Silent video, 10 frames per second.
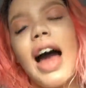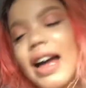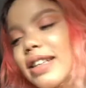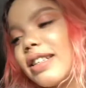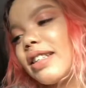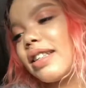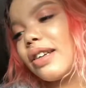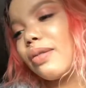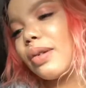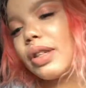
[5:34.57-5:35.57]
I didn't
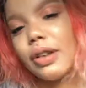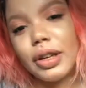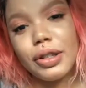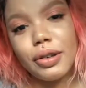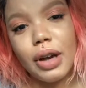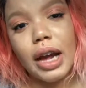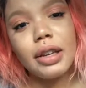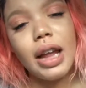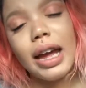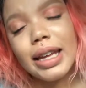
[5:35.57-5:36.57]
deal with your intern.
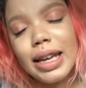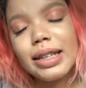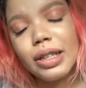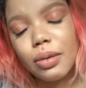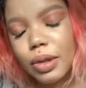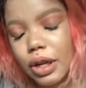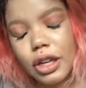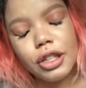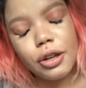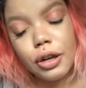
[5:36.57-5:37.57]
I can't deal with your
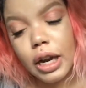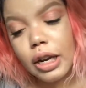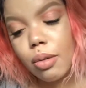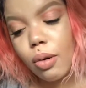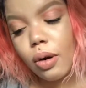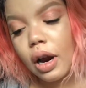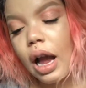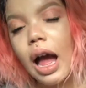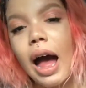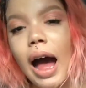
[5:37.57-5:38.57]
intern anymore.
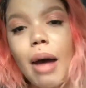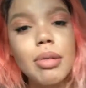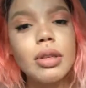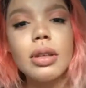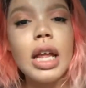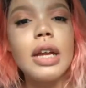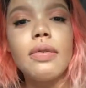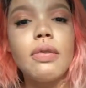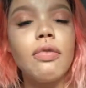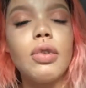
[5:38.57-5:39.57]
I'm still not
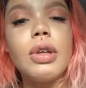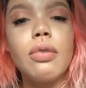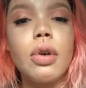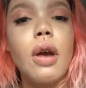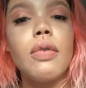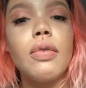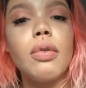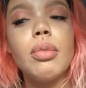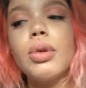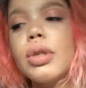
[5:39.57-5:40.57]
even fully recovered
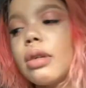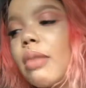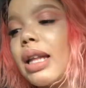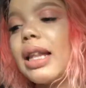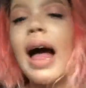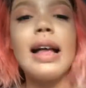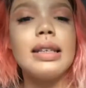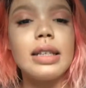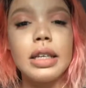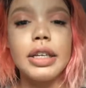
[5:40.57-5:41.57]
from losing my
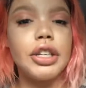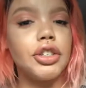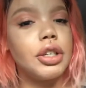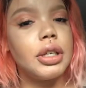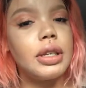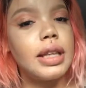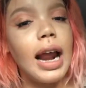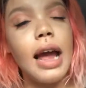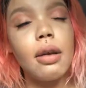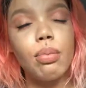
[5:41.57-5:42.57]
last clinician that
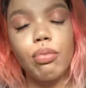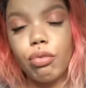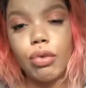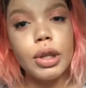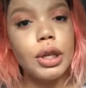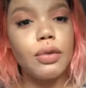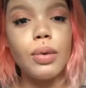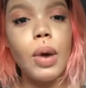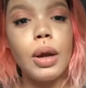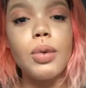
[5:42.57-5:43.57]
I really
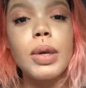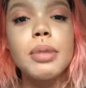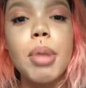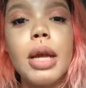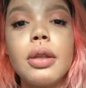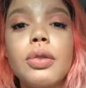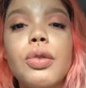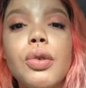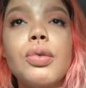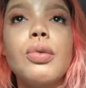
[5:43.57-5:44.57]
grew on, who has been
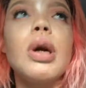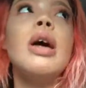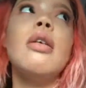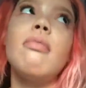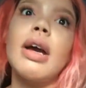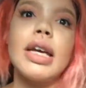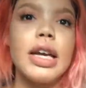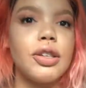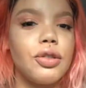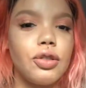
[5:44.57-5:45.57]
through my
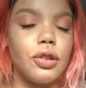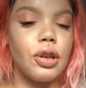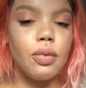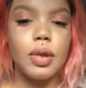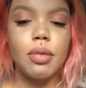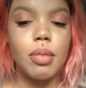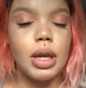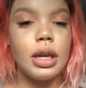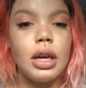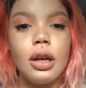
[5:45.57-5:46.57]
cancer journey with
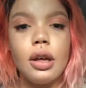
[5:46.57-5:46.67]
me